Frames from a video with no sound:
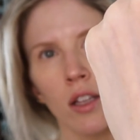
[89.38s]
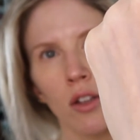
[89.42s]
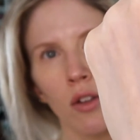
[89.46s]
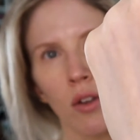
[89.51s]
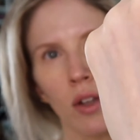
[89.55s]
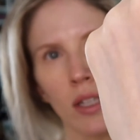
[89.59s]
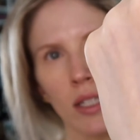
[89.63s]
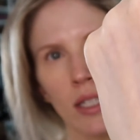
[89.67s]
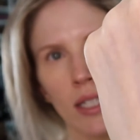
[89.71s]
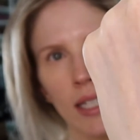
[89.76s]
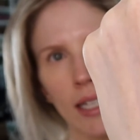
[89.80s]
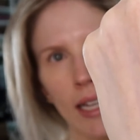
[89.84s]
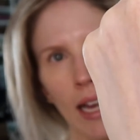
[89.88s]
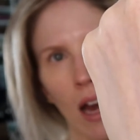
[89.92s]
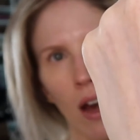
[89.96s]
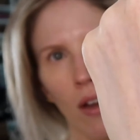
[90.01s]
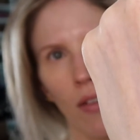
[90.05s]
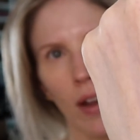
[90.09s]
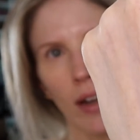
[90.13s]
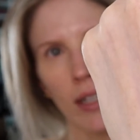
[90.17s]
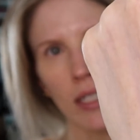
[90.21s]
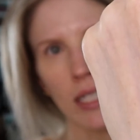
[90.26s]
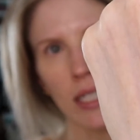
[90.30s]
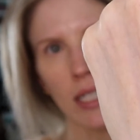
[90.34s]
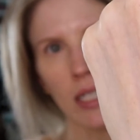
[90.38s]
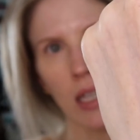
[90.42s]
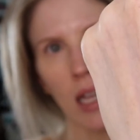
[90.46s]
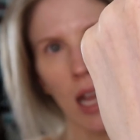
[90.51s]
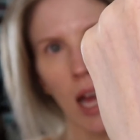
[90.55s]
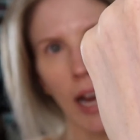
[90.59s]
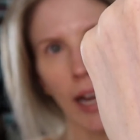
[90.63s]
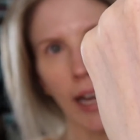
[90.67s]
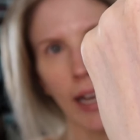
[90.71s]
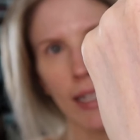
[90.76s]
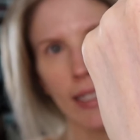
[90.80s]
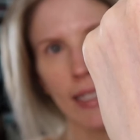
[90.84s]
You can see how that's
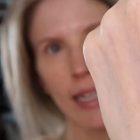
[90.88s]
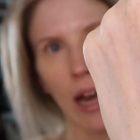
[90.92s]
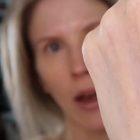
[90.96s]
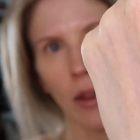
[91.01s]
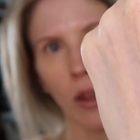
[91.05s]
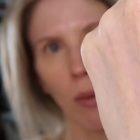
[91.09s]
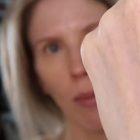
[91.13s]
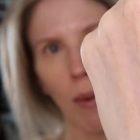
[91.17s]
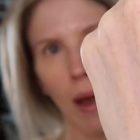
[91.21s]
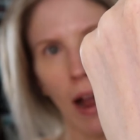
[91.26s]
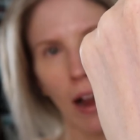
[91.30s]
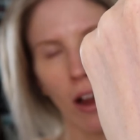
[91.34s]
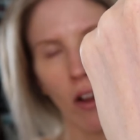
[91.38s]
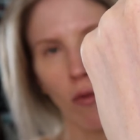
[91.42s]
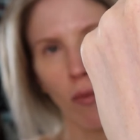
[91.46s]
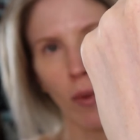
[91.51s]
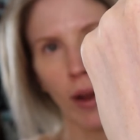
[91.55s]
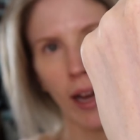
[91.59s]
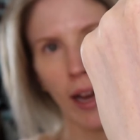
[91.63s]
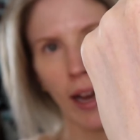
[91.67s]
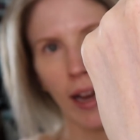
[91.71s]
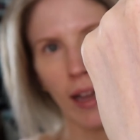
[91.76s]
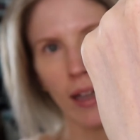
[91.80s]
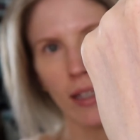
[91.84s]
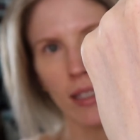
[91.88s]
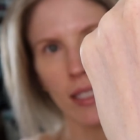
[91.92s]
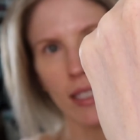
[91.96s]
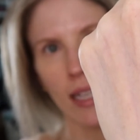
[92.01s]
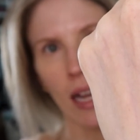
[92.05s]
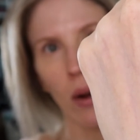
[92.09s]
sliding down the back of my hand.